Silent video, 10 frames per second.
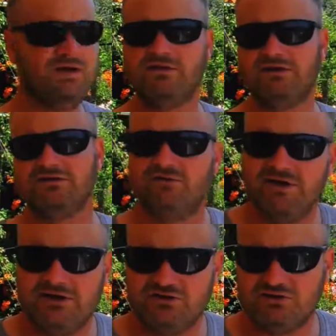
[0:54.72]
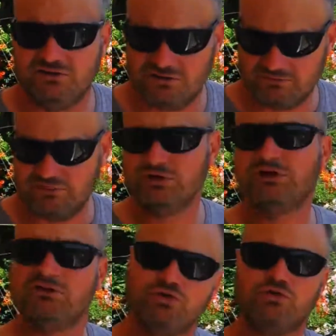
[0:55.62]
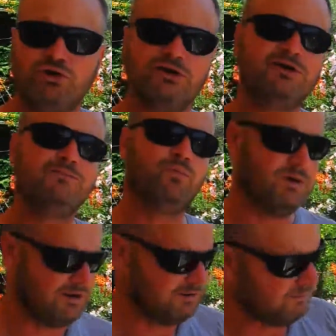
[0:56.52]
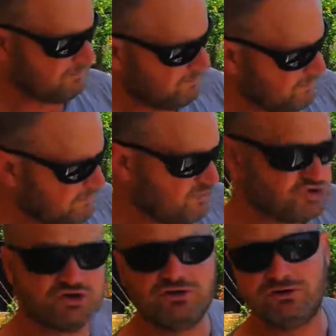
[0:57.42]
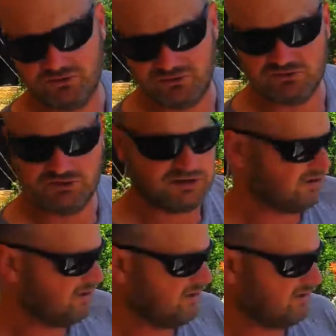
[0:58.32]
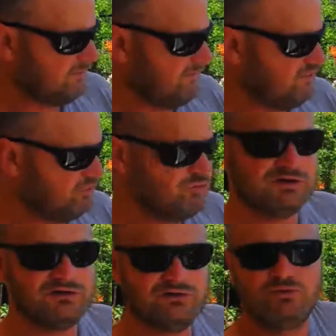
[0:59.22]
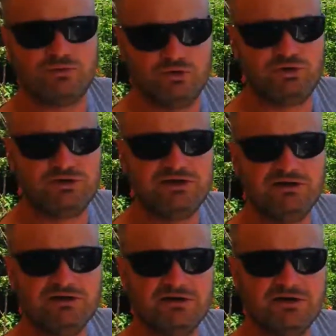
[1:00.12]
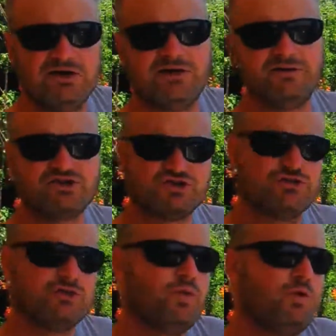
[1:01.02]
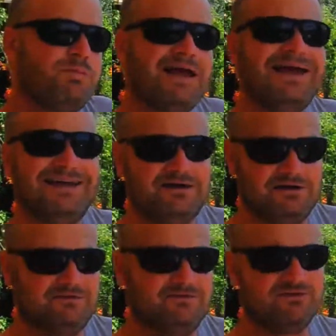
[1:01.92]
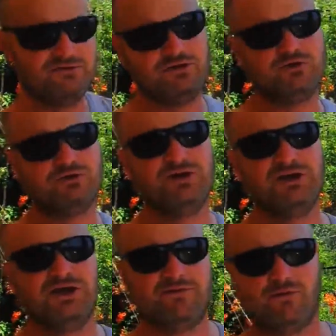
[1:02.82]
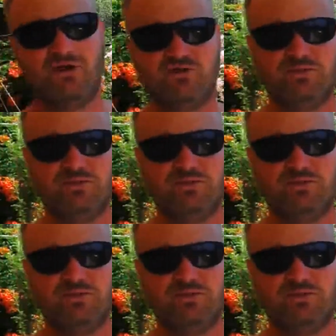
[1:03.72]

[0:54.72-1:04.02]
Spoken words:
What are the disadvantages of doing it too early? Well, the sugars. If you do it too early, the sugar won't be high enough. So if a